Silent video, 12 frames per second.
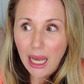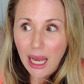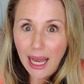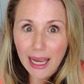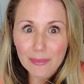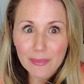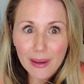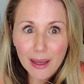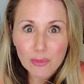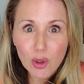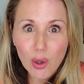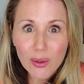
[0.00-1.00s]

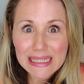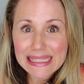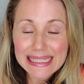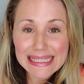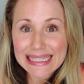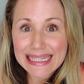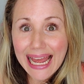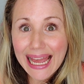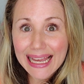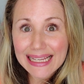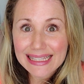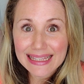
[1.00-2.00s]
I'm growing 16
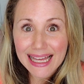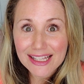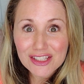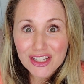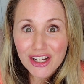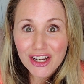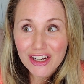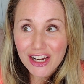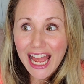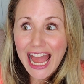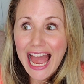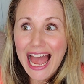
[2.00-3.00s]
eggs, and that's good.
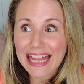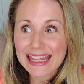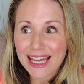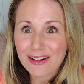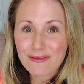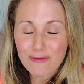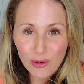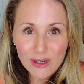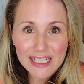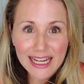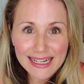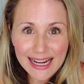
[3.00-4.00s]
And then
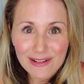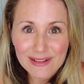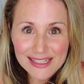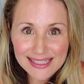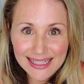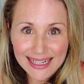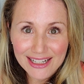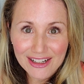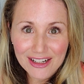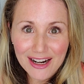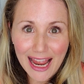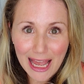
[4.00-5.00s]
48 hours
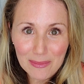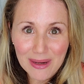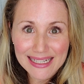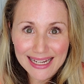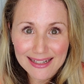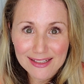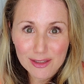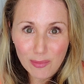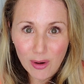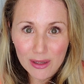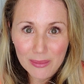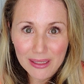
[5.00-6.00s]
later, at my next
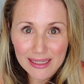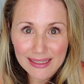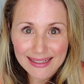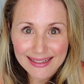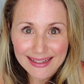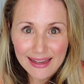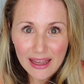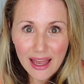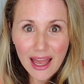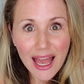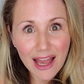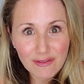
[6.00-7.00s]
appointment,
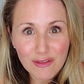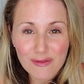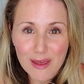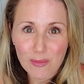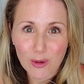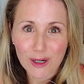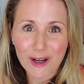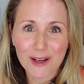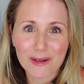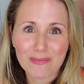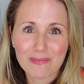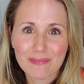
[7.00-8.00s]
half of them were
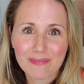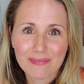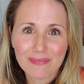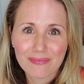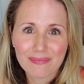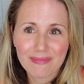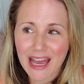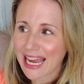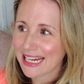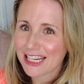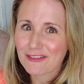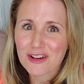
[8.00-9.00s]
gone. I
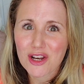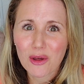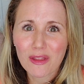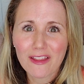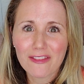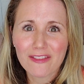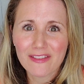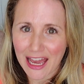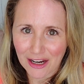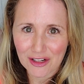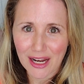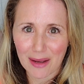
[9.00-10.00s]
didn't even know
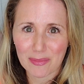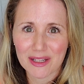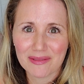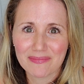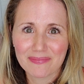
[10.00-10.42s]
that could happen.